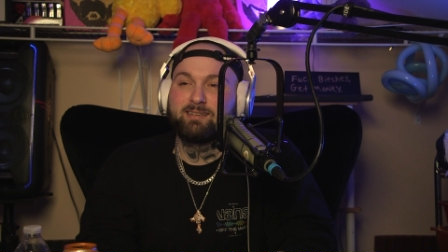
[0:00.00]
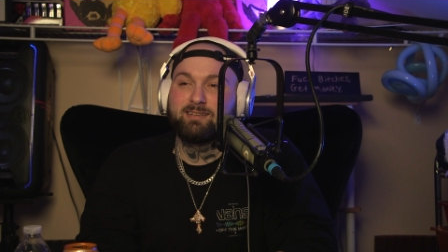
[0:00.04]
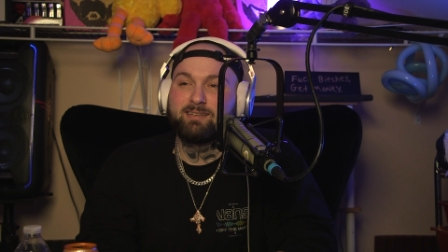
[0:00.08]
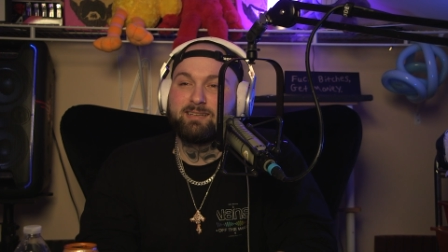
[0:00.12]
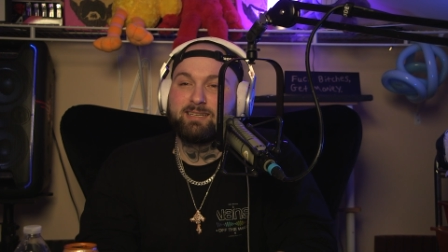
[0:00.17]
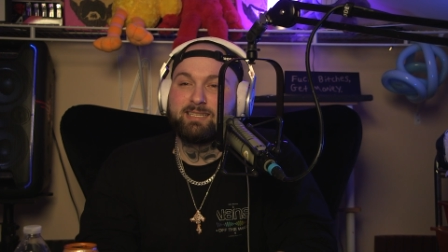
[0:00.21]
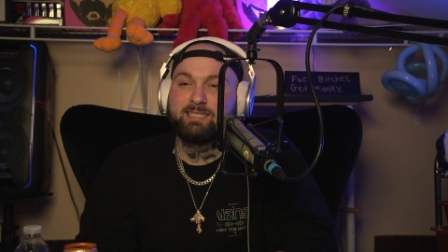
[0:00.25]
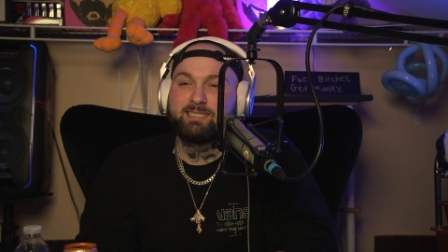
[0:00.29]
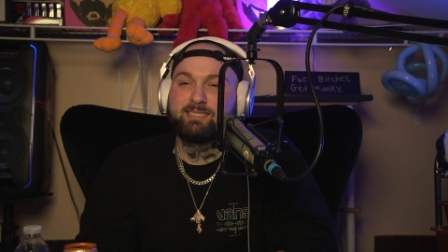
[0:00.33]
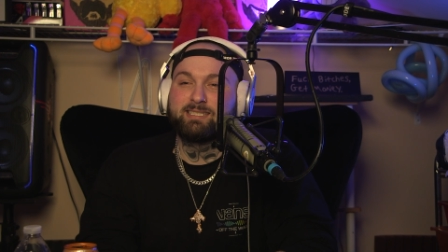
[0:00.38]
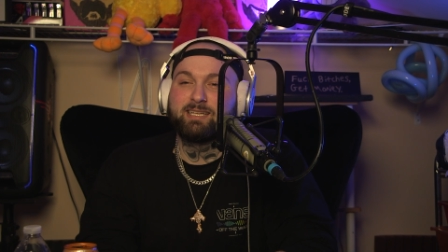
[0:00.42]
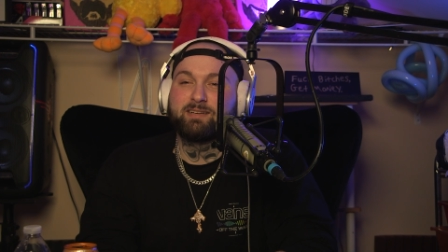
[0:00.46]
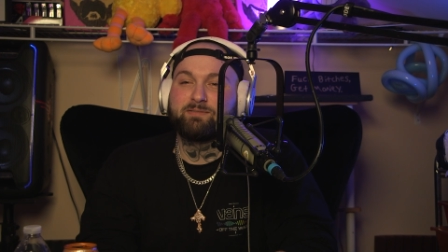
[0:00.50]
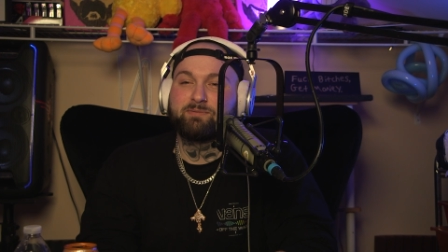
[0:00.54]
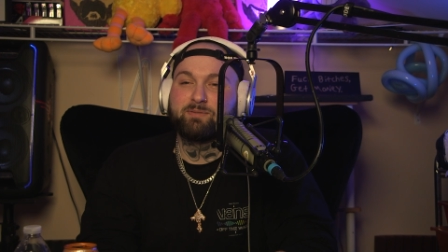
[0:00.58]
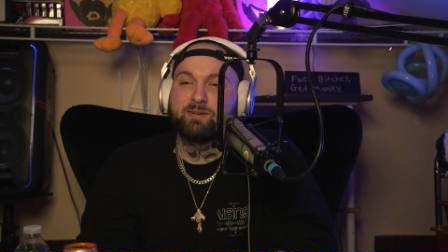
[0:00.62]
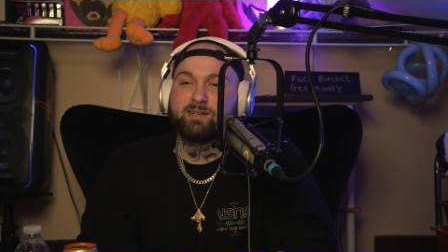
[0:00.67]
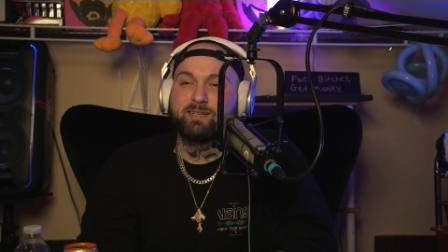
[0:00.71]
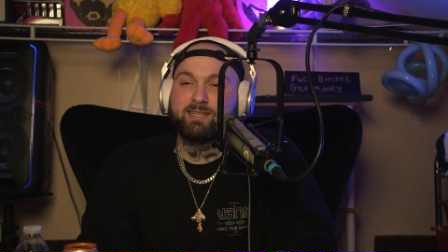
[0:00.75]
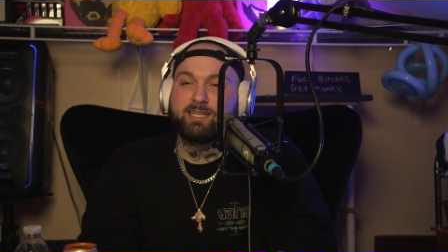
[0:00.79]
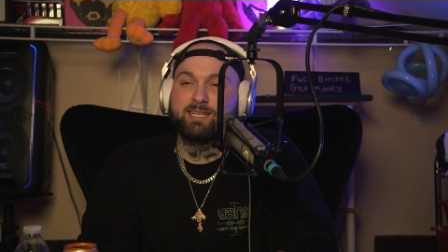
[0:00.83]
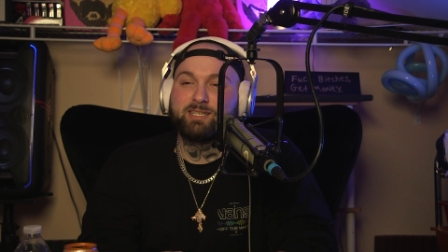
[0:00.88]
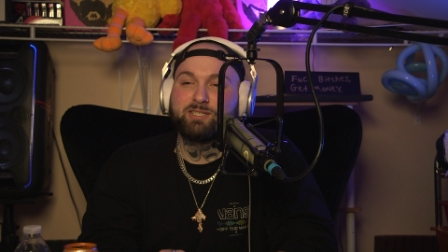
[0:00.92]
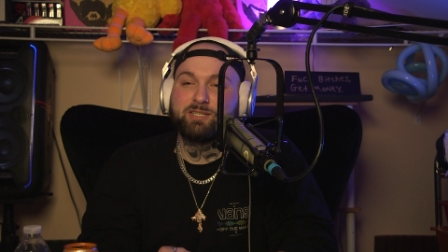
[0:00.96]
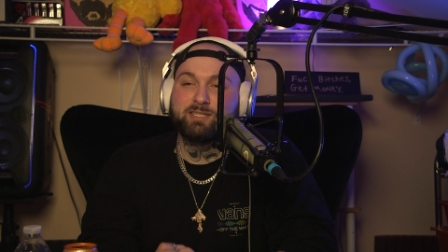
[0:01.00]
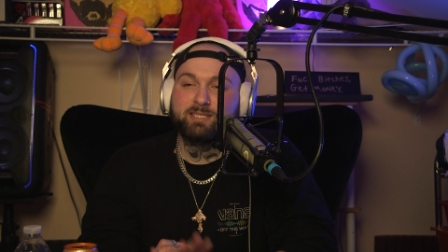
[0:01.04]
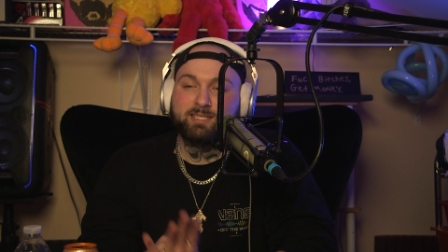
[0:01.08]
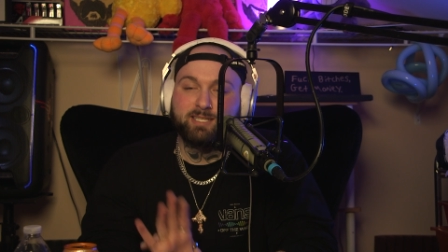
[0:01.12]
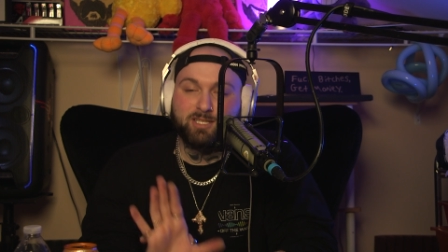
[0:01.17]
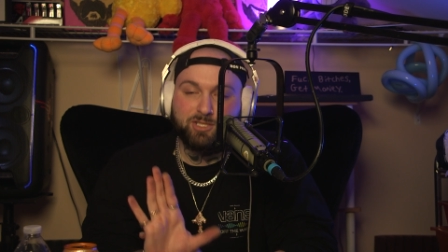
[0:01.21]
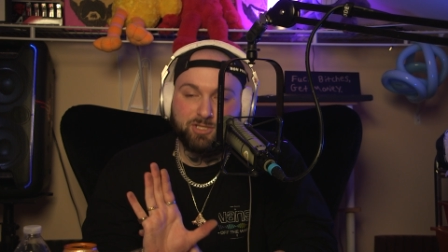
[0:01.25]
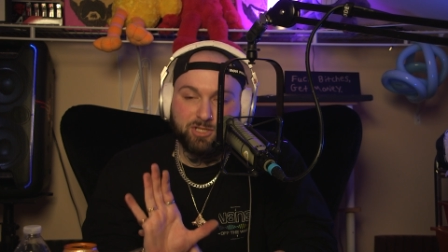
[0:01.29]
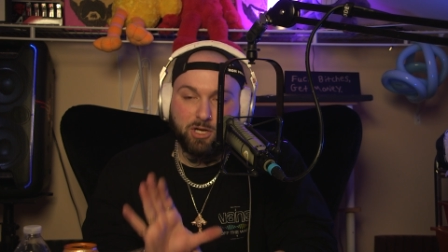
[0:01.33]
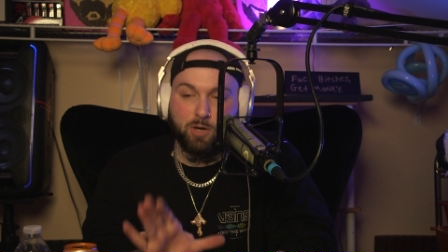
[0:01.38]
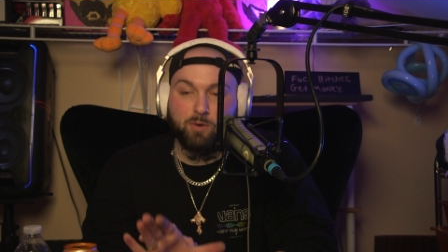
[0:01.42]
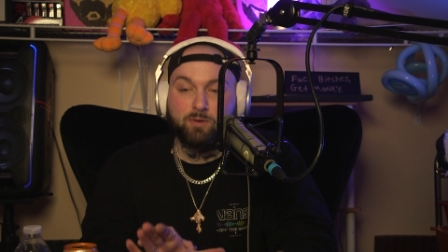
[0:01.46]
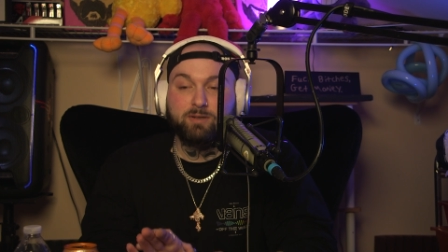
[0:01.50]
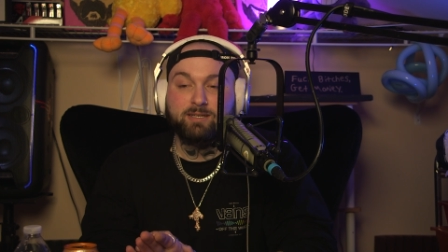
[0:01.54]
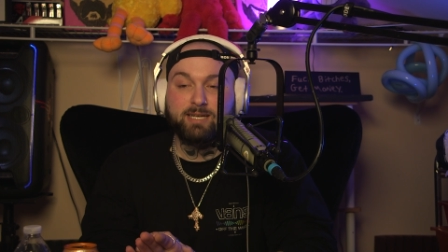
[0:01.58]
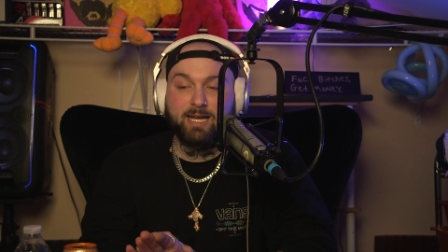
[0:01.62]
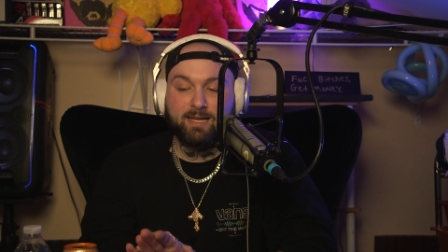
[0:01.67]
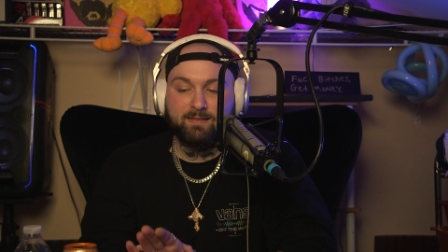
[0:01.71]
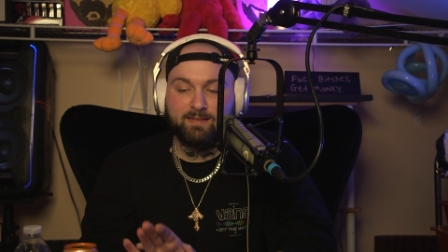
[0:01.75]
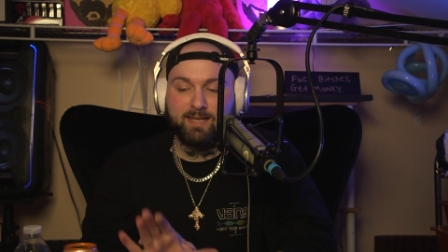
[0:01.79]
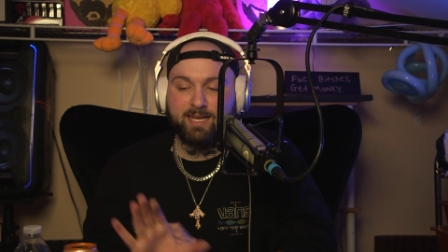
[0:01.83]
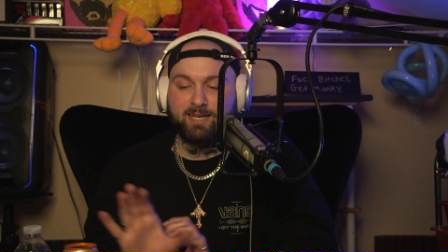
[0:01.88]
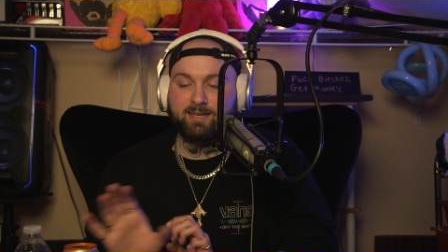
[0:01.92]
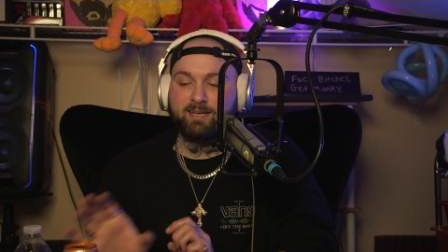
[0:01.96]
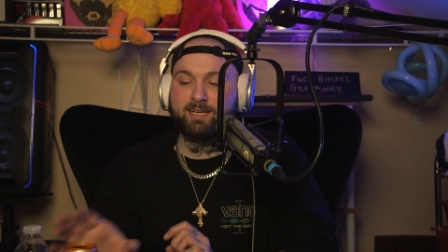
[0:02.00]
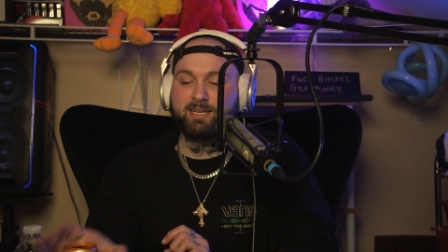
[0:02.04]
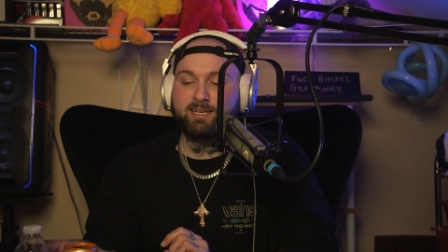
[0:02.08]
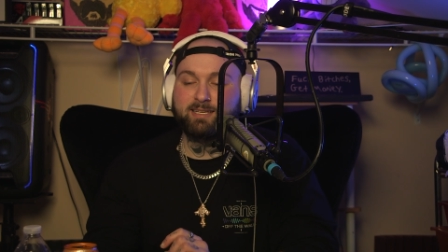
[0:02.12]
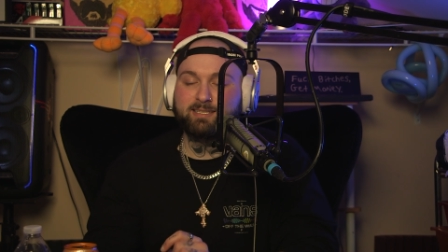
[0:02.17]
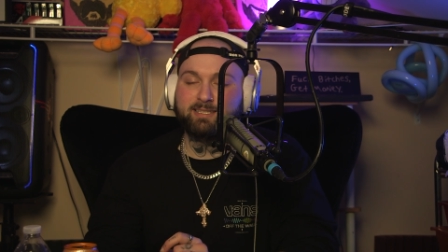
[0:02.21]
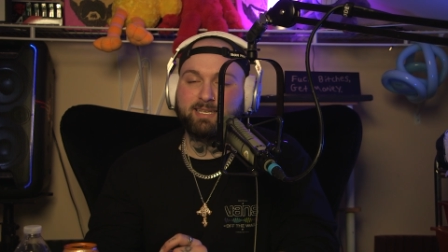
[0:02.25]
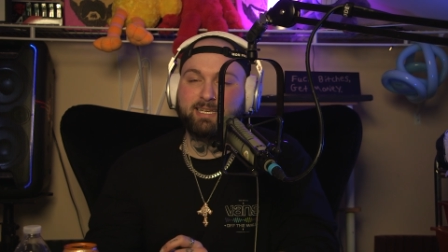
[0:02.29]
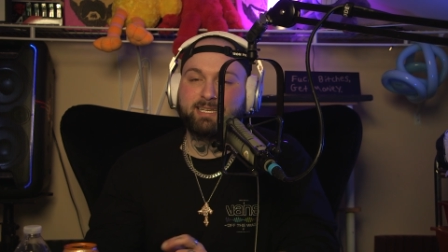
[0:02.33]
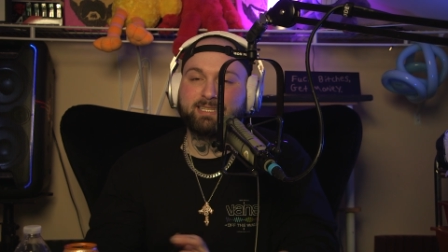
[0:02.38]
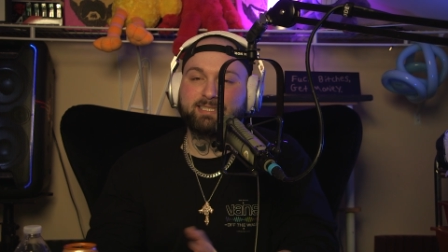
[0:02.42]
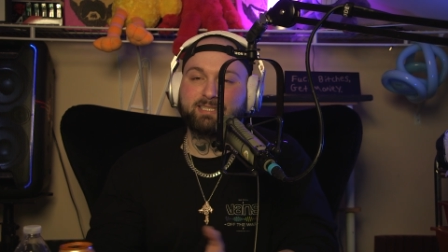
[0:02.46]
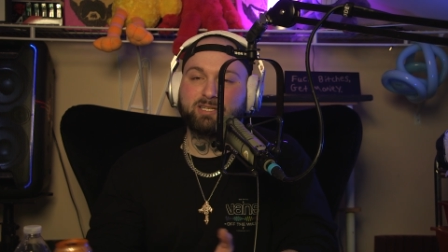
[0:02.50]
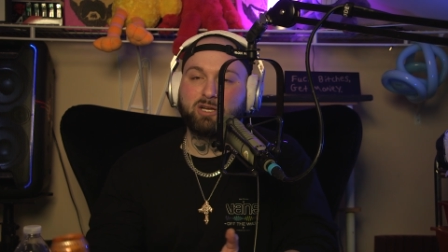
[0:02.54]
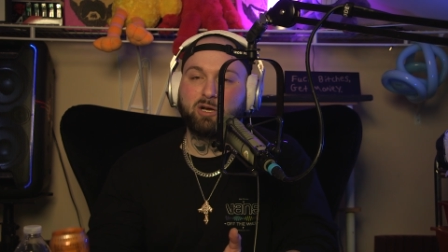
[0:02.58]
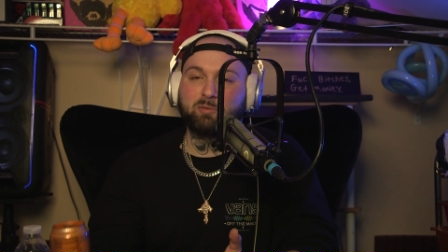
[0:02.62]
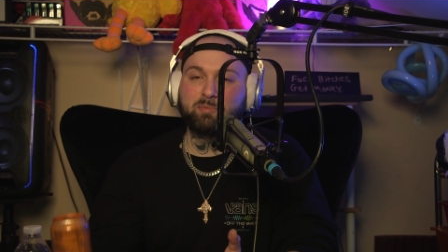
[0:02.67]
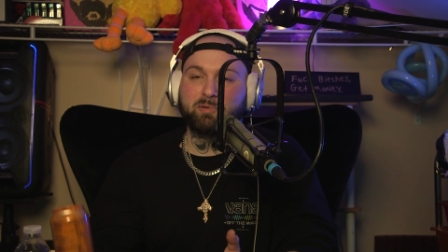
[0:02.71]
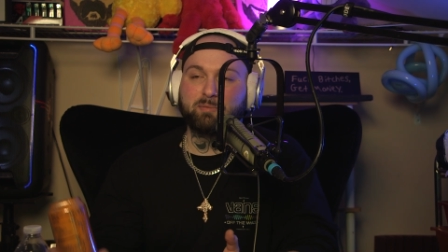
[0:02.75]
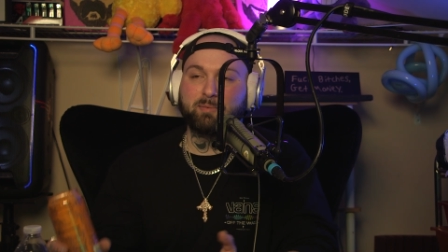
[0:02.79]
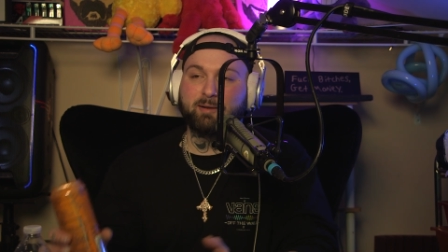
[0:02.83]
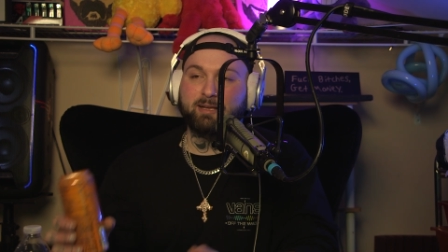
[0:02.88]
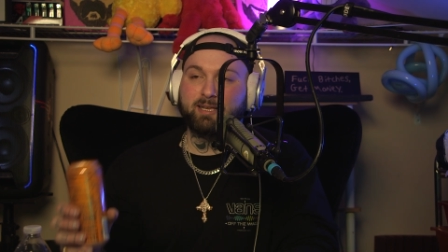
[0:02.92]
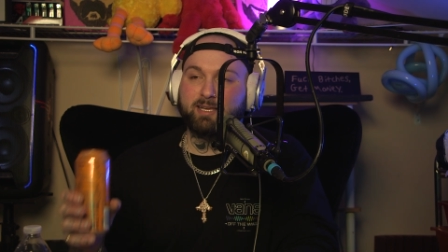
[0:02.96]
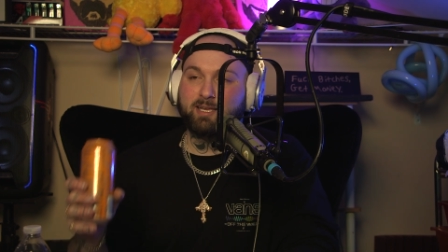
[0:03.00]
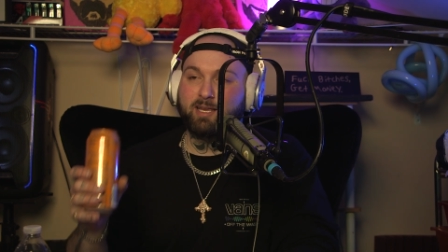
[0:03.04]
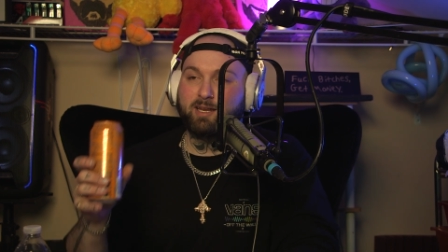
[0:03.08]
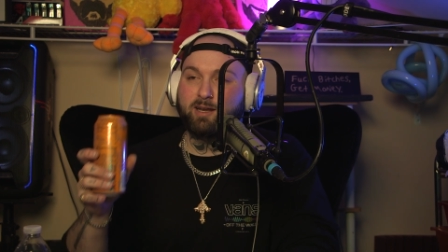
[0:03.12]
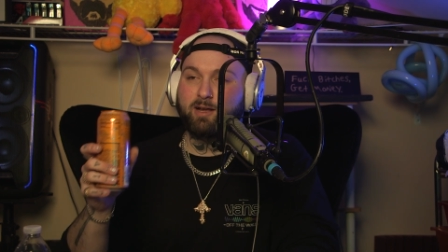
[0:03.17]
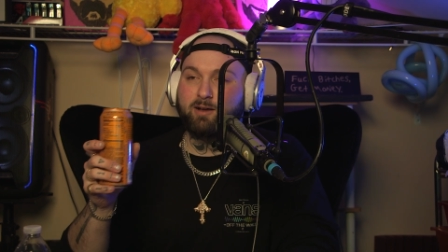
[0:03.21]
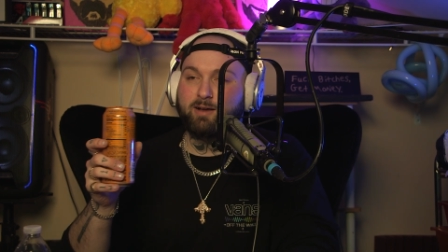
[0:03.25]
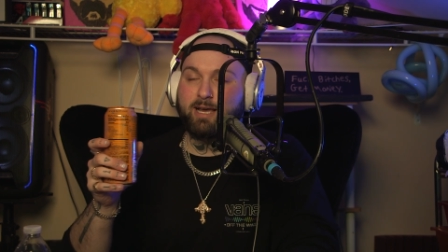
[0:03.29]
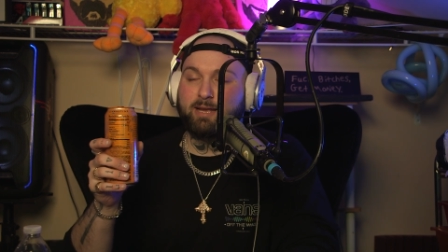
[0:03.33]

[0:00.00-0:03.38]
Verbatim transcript: is different than just a joke not landing because like it's an open mic, you know.